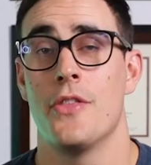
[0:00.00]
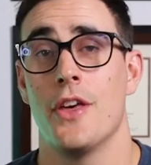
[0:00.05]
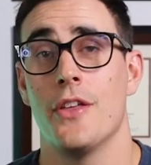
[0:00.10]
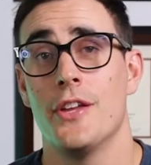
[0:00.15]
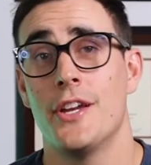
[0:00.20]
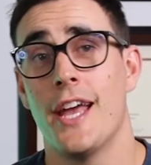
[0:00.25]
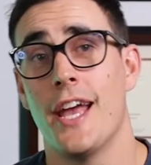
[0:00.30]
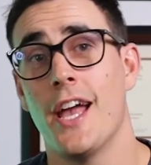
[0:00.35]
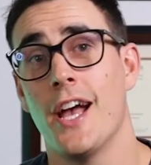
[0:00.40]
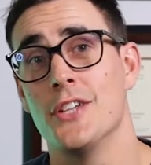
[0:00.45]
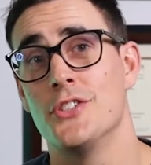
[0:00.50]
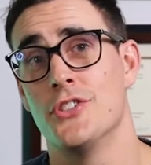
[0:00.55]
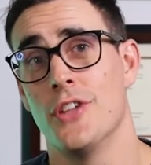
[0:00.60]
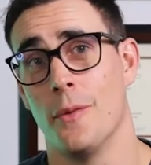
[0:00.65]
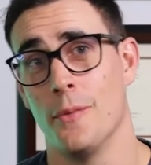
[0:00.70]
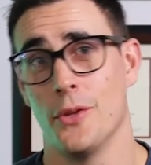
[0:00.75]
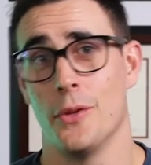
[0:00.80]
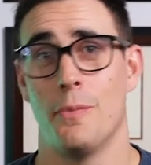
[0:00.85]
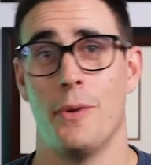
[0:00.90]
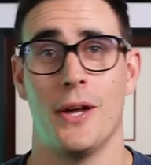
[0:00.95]
The other day, I
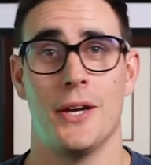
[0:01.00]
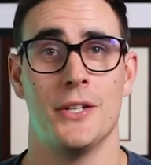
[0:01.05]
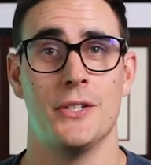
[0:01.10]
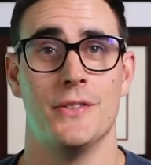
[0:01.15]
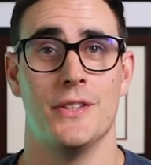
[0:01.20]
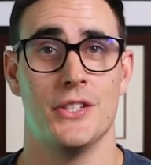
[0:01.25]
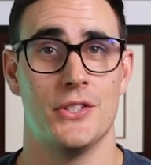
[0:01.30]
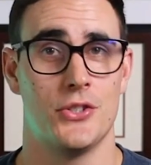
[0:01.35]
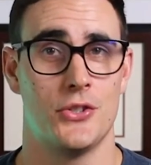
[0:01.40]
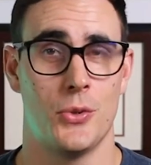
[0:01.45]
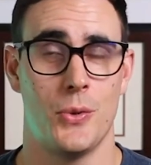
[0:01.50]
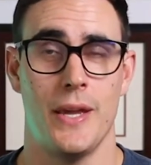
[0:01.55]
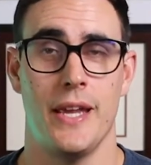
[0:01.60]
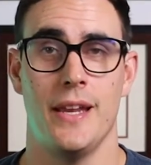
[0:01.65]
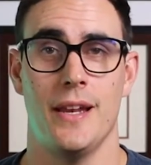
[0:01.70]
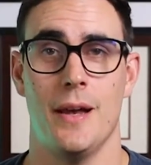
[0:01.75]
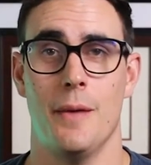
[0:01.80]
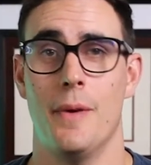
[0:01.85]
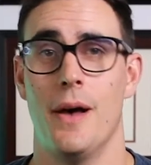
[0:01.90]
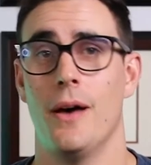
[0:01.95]
stumbled upon this
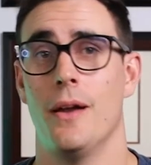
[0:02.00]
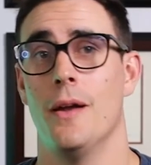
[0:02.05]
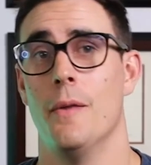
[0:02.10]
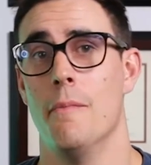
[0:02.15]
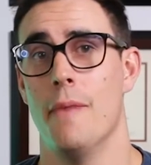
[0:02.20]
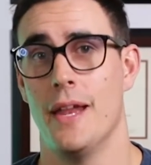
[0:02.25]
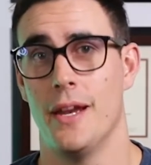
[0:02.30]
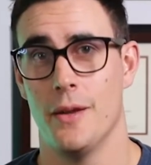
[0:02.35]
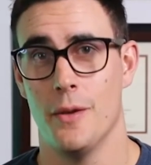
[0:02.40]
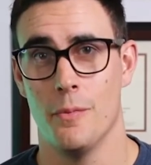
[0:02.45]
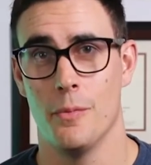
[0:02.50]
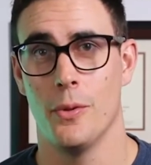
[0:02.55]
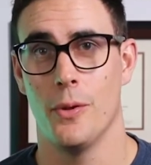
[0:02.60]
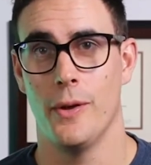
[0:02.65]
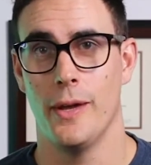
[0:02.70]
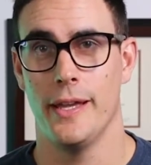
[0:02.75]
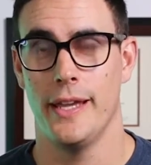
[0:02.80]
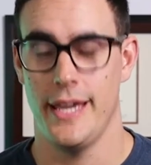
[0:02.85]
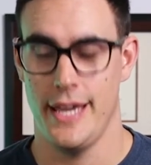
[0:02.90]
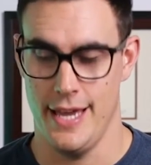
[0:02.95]
tweet about a Meta
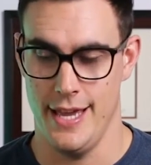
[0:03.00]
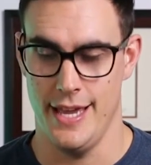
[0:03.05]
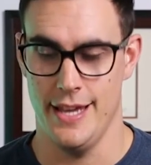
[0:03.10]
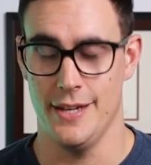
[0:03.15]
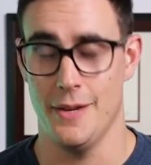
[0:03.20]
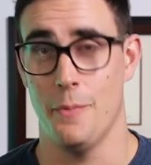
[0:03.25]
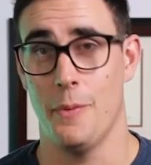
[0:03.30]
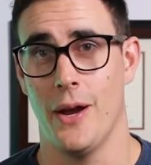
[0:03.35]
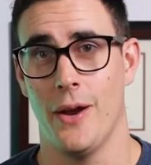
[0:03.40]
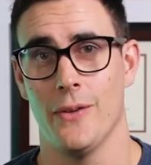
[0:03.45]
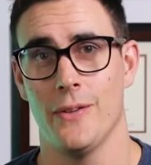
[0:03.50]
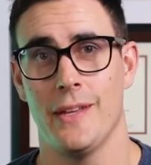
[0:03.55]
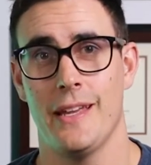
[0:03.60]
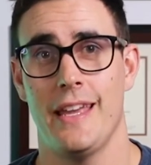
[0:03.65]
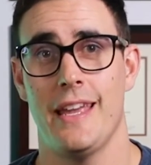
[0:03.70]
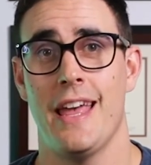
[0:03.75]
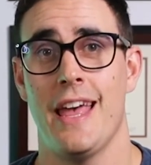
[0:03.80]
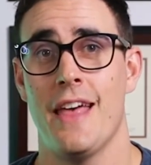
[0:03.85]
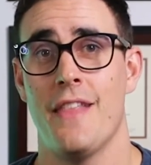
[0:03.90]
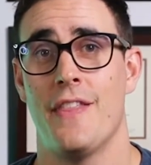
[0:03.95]
employee, and
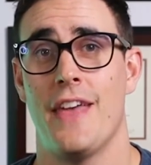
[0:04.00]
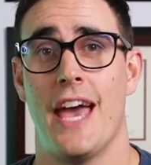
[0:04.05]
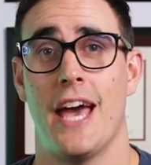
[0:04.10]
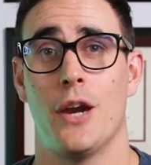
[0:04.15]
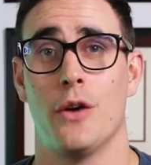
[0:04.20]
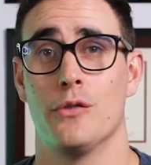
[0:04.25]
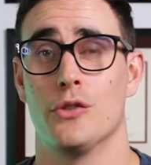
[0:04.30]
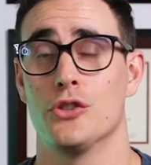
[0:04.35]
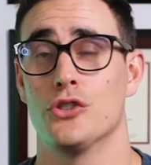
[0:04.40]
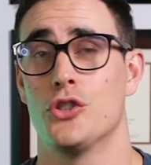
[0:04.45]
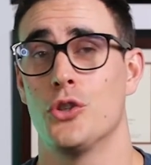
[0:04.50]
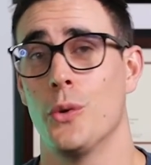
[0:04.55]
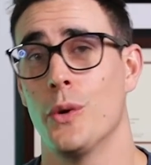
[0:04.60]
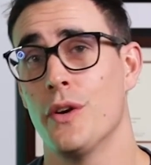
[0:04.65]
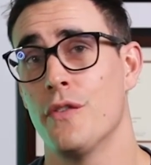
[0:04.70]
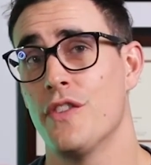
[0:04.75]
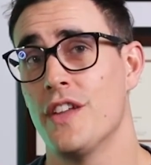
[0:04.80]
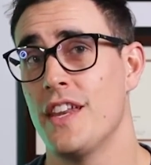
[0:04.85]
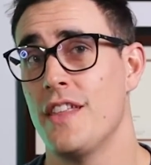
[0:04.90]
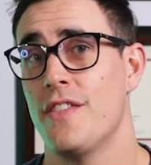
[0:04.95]
apparently they had over
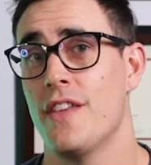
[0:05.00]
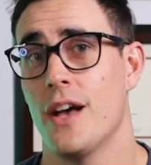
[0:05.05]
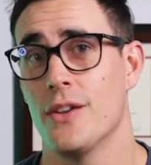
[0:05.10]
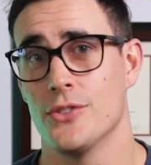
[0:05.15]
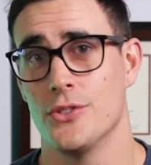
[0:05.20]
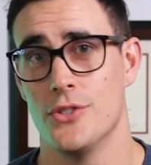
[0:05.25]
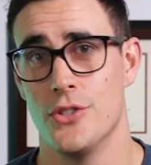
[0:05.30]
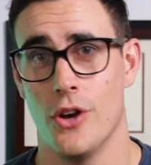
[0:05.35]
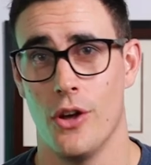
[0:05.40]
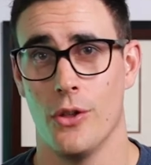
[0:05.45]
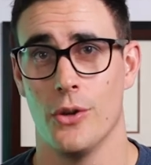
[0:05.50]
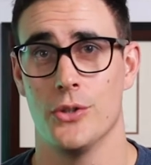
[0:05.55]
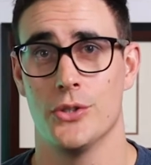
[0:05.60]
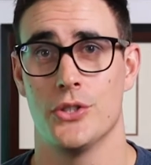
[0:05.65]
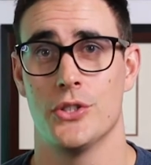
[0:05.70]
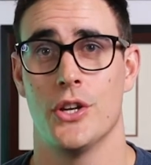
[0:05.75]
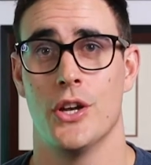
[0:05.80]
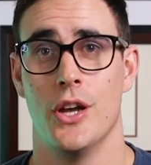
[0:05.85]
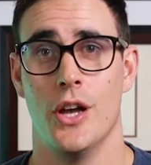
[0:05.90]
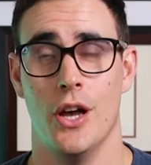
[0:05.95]

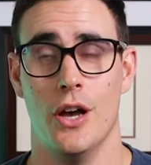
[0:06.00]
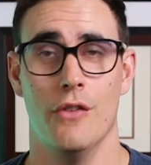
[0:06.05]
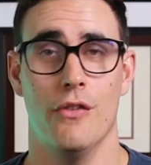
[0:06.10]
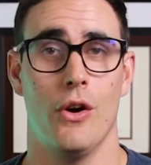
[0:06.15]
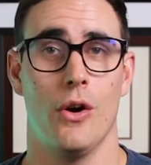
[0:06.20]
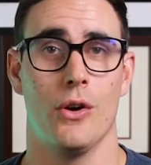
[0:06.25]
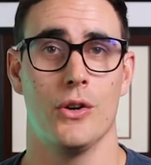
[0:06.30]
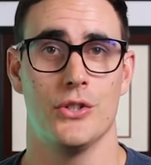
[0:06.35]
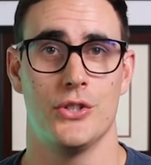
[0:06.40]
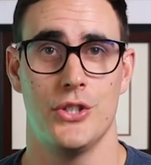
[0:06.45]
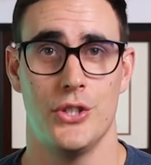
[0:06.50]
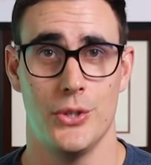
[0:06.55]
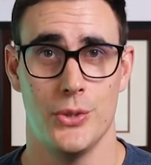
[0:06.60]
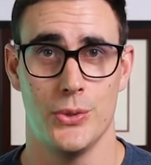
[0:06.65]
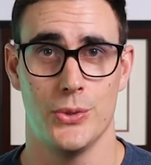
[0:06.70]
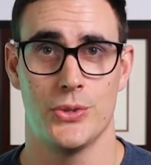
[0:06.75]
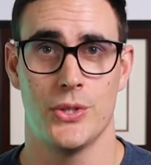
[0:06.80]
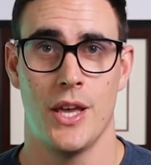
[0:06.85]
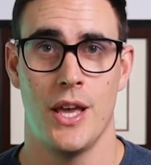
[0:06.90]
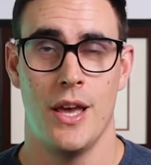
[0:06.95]
$250,000 of
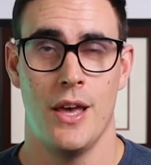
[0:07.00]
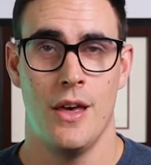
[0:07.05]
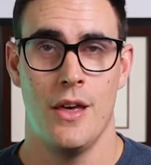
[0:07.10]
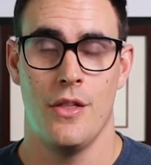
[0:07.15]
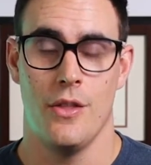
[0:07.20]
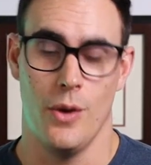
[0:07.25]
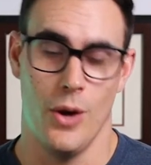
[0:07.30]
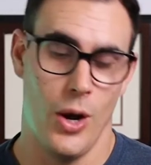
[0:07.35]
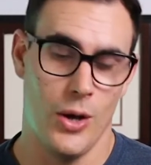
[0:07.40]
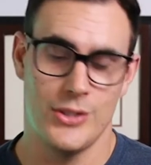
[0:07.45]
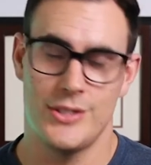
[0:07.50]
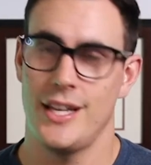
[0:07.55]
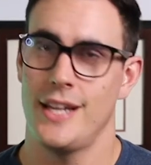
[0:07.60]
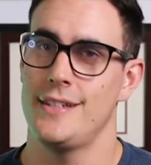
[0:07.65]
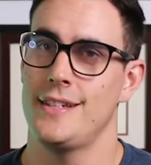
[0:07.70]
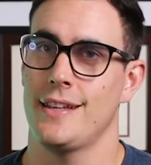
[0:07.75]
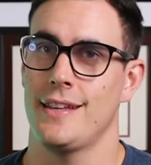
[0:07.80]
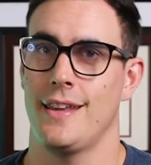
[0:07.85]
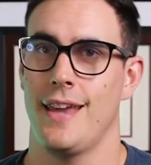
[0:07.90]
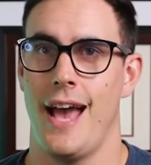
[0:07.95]
RSUs. They're all
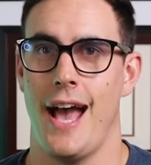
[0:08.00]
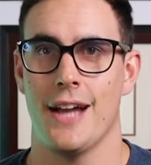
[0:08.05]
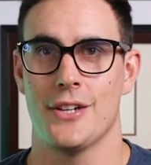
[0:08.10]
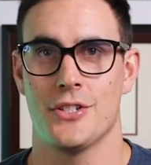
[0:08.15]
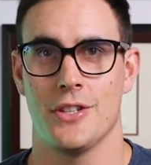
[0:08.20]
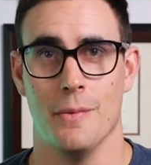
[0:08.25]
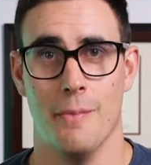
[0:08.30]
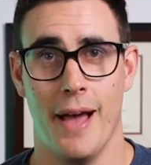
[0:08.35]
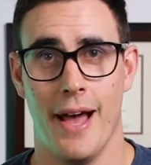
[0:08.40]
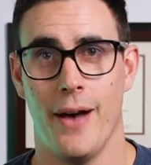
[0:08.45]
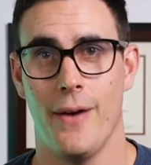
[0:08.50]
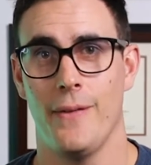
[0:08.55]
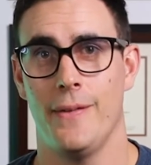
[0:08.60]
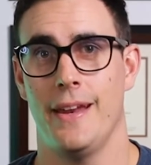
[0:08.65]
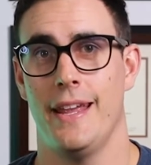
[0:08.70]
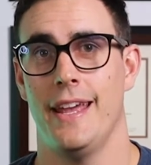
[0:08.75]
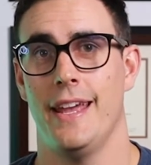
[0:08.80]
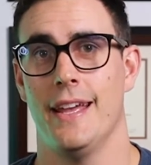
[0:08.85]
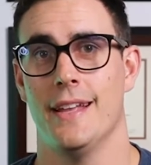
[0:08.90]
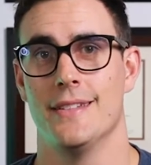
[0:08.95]
set to cash them
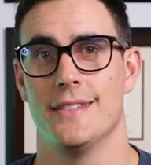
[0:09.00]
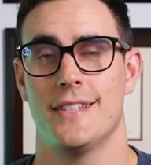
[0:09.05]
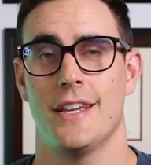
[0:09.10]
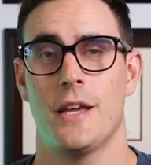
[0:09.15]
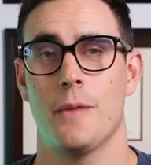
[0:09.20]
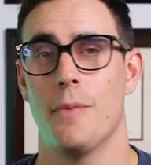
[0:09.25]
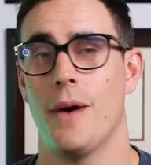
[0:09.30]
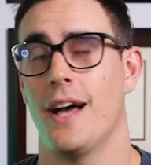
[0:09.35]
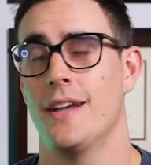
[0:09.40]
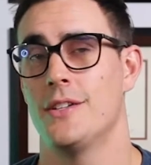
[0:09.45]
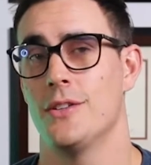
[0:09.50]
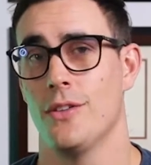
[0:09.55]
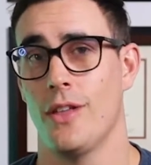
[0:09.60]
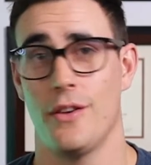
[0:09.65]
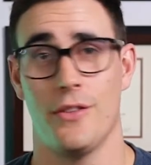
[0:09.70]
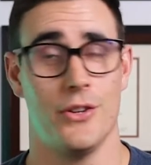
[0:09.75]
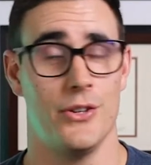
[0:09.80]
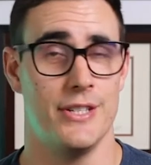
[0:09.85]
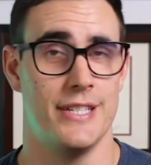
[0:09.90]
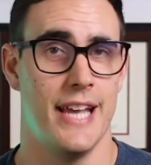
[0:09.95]
out and say goodbye to a
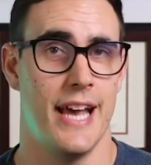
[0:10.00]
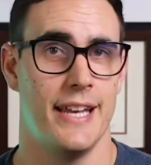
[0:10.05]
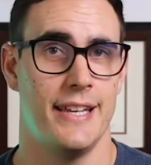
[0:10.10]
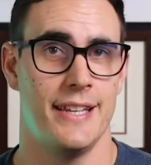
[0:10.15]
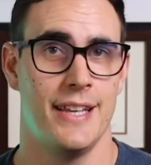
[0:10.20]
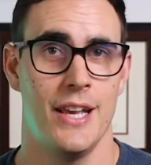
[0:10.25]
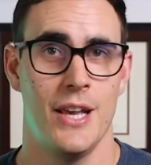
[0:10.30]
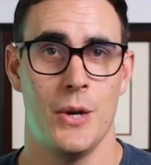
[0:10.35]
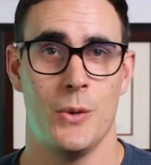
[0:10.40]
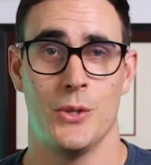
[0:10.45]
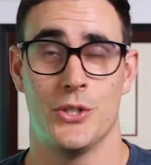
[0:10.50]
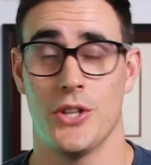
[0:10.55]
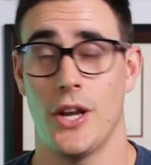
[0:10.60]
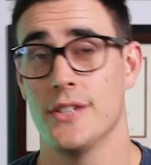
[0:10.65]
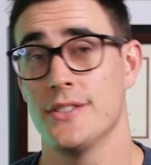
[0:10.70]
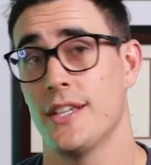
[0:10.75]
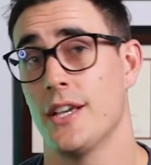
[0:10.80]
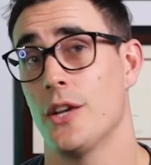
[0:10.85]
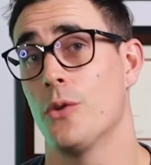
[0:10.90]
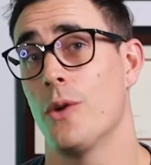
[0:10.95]
lot of their debt, which is
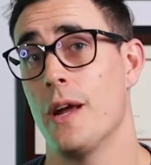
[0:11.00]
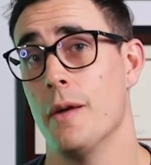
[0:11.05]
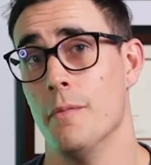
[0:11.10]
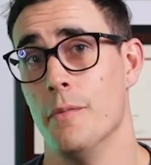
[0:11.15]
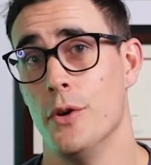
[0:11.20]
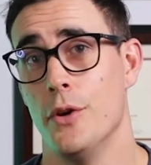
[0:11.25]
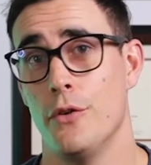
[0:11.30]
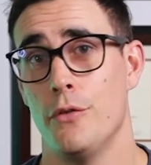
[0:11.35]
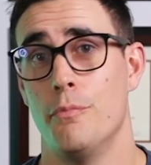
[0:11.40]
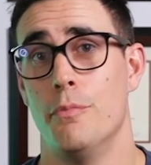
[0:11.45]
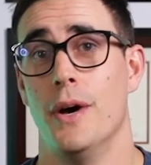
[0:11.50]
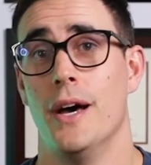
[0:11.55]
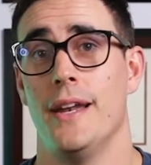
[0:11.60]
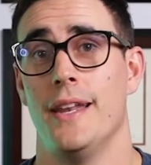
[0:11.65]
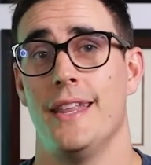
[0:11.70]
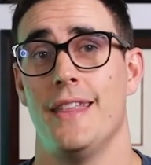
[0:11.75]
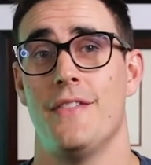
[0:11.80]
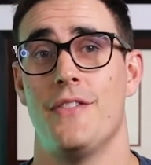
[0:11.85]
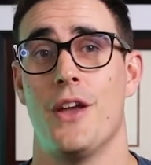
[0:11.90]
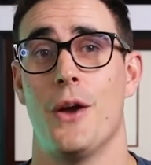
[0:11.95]
honestly a great move,
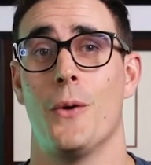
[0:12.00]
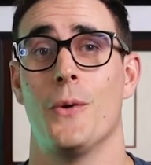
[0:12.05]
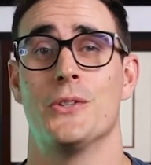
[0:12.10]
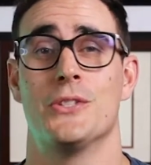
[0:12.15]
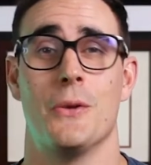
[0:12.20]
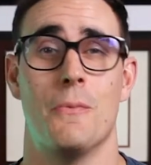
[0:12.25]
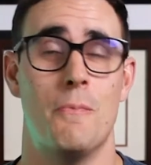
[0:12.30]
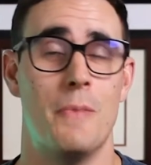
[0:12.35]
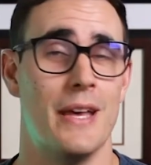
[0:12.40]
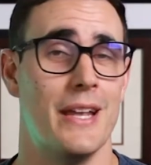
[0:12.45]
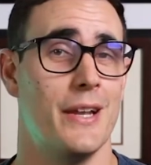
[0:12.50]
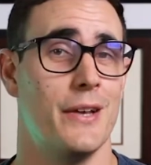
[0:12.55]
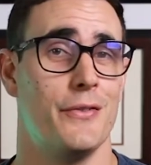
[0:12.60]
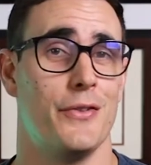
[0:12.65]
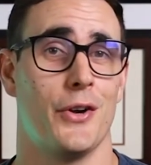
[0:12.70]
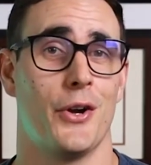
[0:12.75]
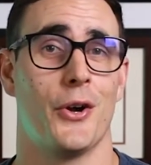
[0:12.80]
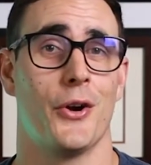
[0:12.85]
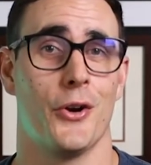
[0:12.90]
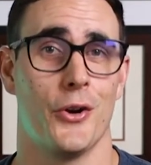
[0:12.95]
but there was a bit of
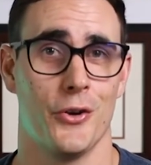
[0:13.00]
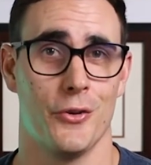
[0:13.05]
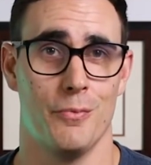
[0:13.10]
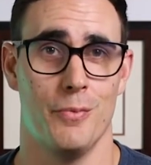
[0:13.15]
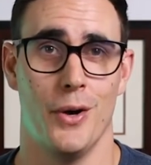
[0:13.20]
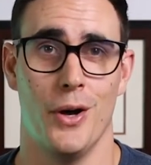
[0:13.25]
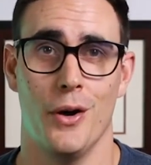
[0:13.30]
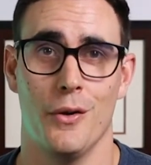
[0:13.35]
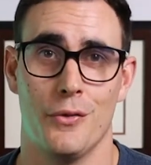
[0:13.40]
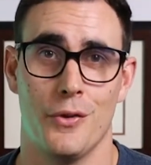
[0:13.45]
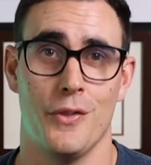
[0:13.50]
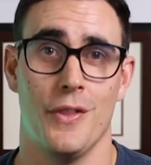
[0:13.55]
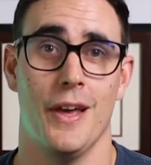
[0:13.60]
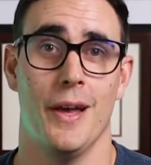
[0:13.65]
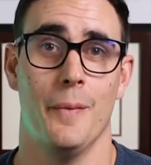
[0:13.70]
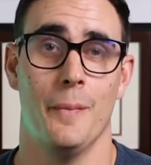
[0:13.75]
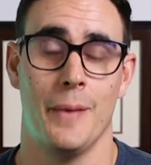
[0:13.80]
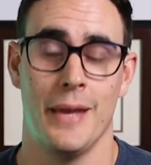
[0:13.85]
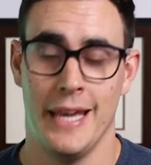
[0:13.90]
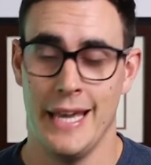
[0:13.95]
a curveball for
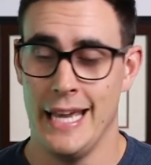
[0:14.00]
them.